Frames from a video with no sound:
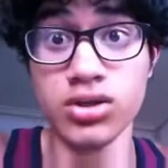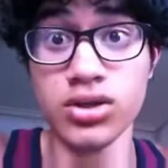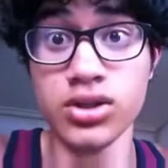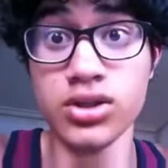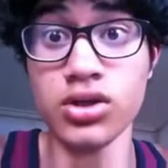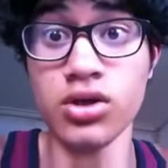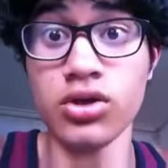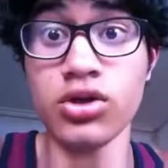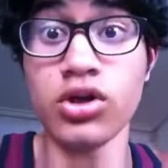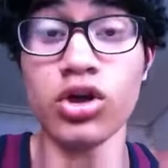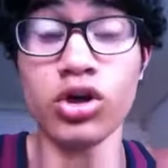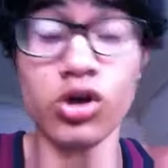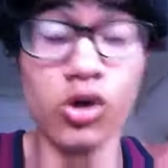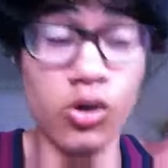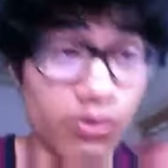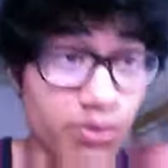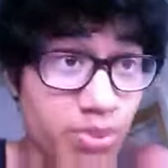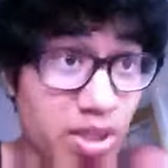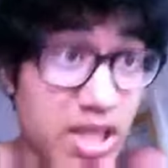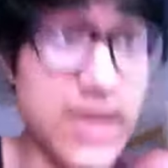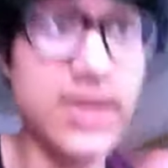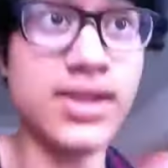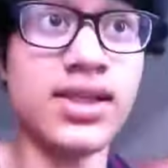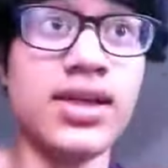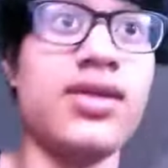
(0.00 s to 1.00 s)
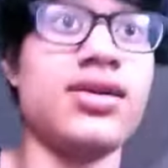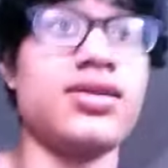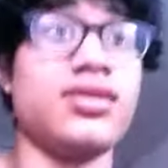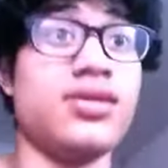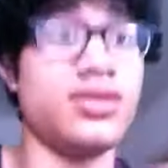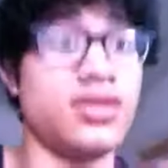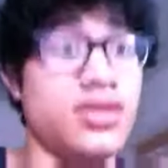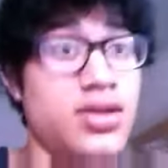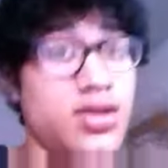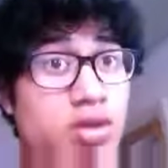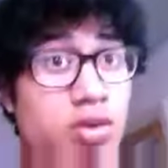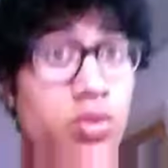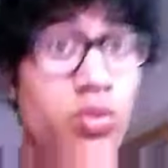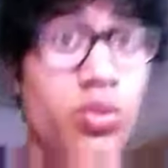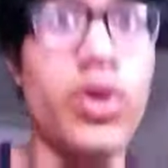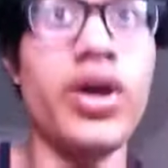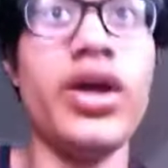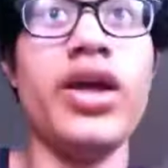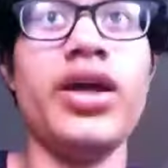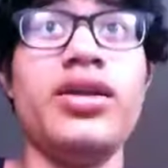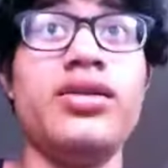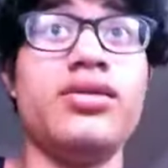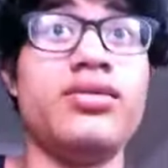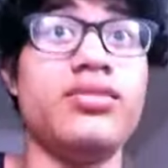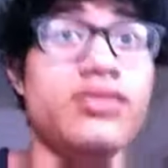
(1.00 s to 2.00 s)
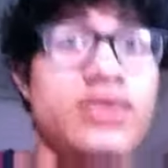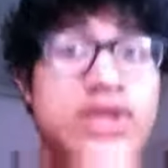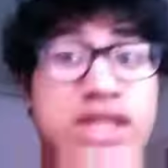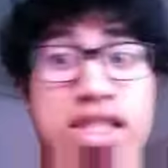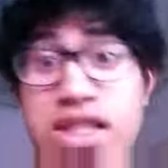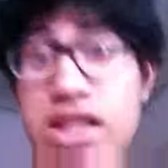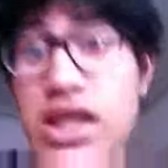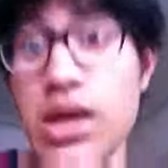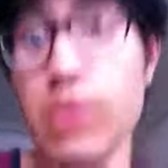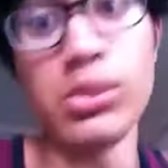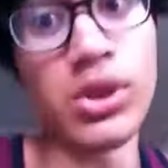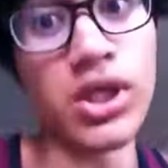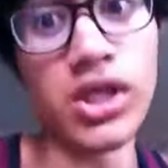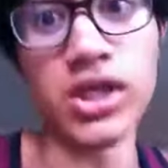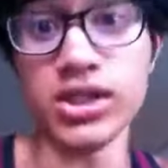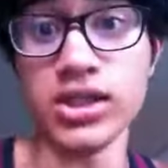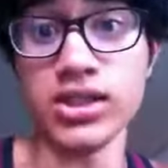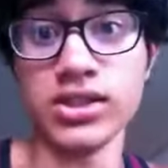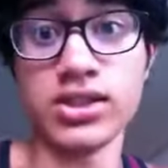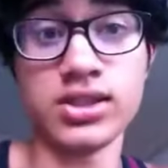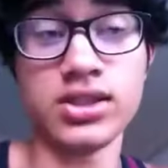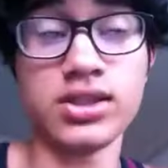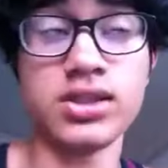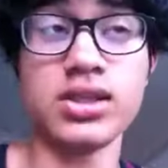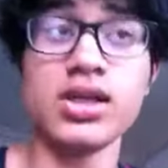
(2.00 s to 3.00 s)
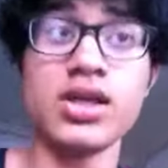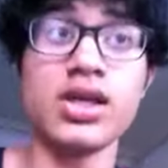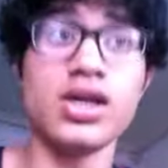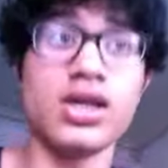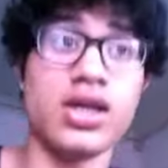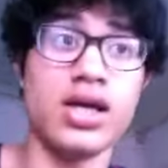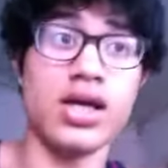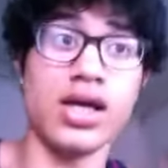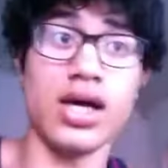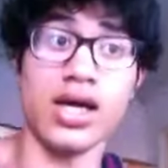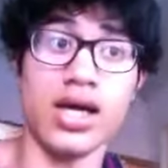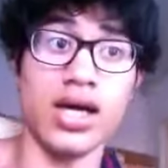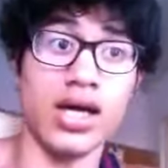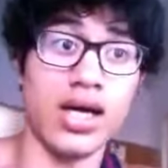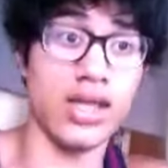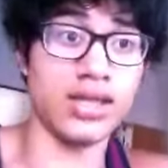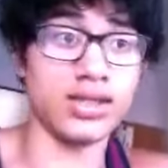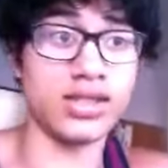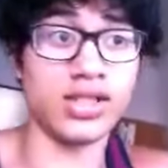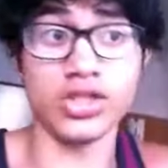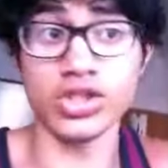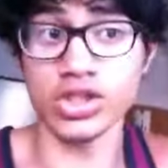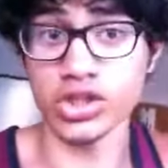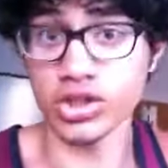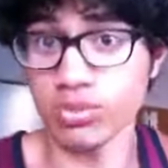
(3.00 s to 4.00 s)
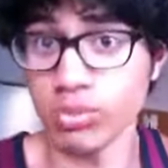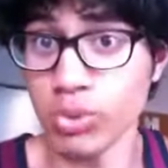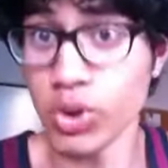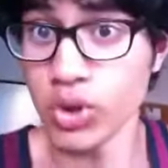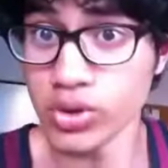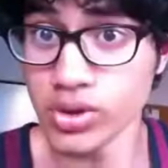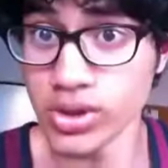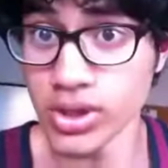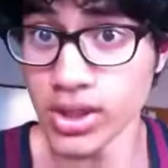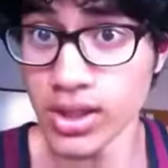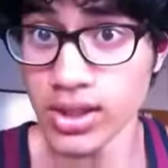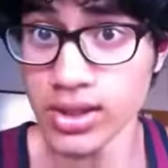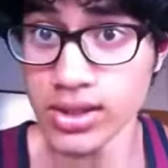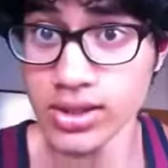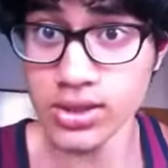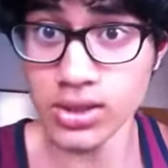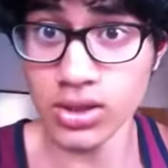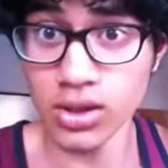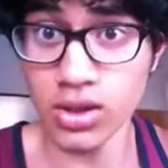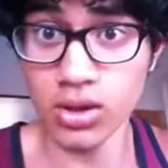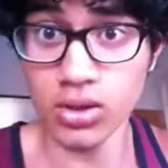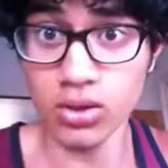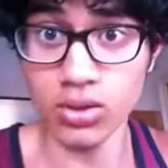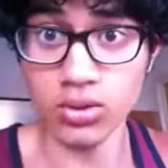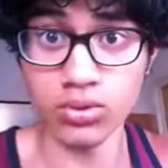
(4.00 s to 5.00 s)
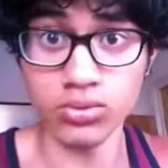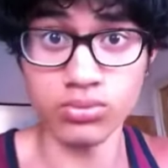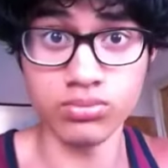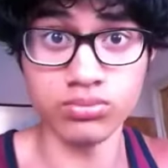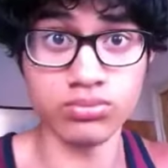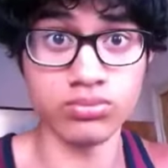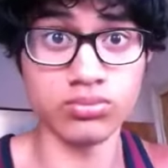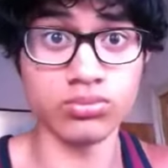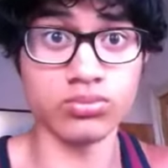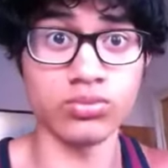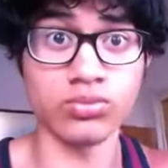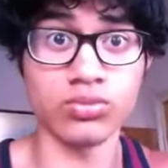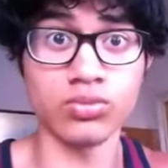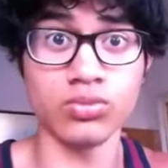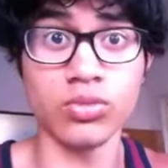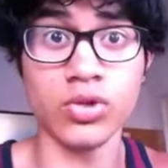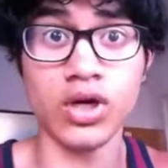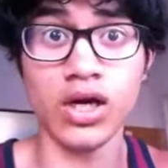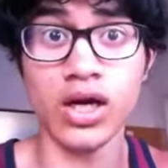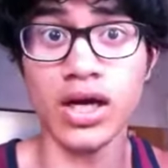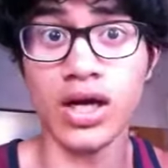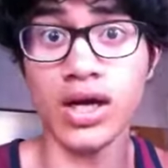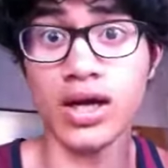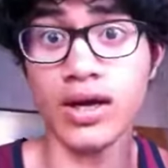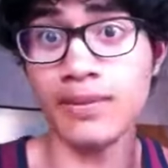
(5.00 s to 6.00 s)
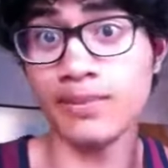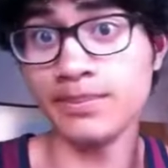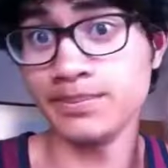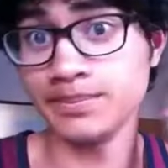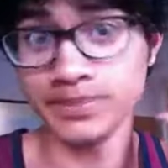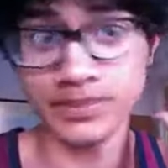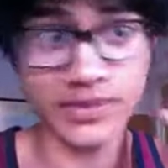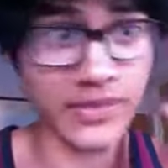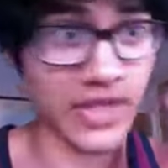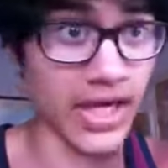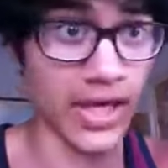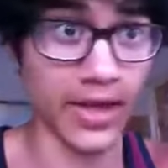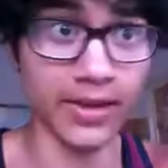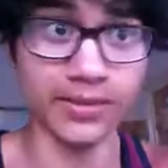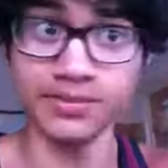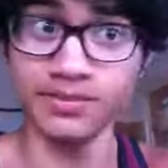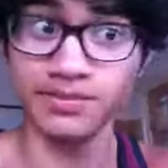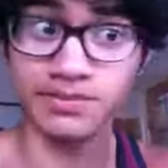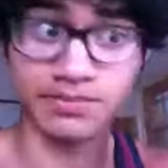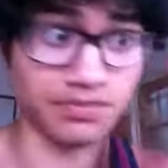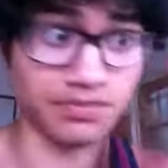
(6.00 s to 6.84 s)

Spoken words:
So you're competing with stimulus such as music. So yeah,